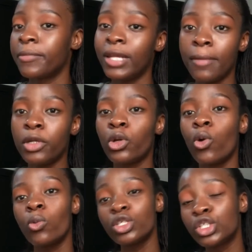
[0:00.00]
But let me
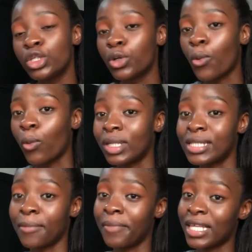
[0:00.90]
know which look
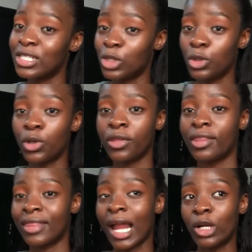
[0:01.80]
was the best look
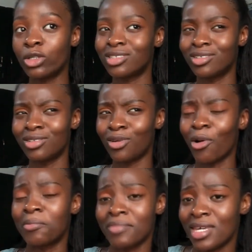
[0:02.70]
that looked good
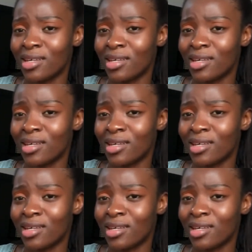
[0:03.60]
on me.